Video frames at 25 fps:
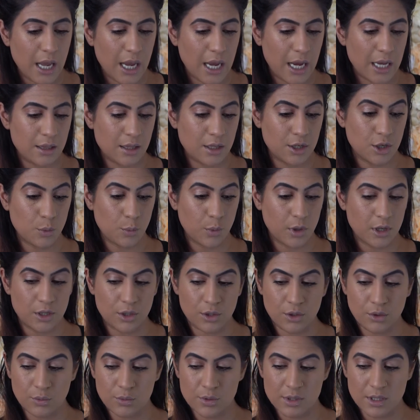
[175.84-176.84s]
and then you want to
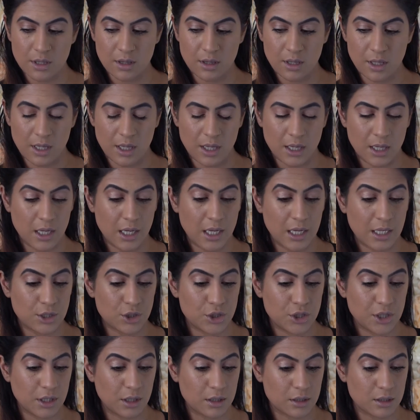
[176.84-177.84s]
use the heat
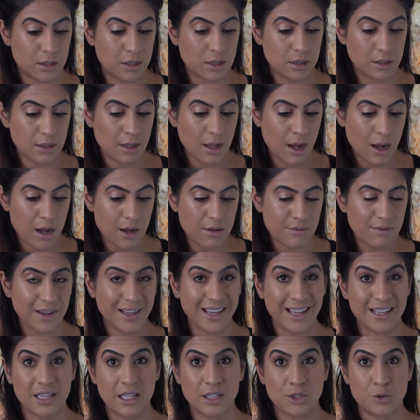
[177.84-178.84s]
shield glove.
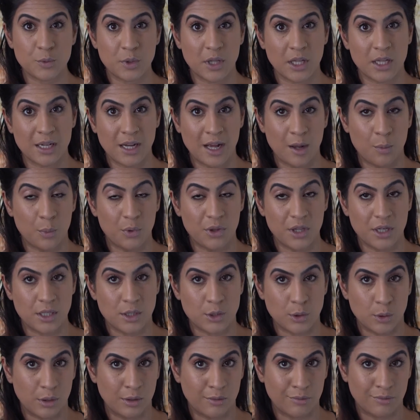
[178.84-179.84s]
Again, that's really going to help with any
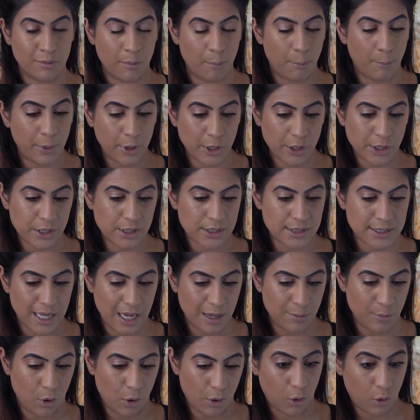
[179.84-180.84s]
sort of burns.
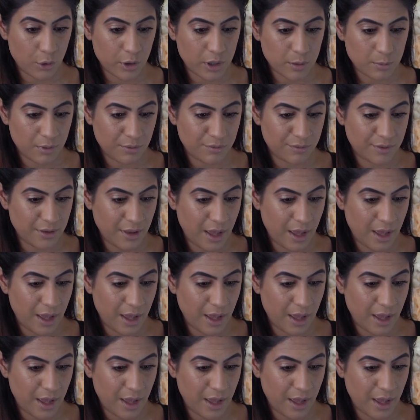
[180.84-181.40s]
I'm horrible for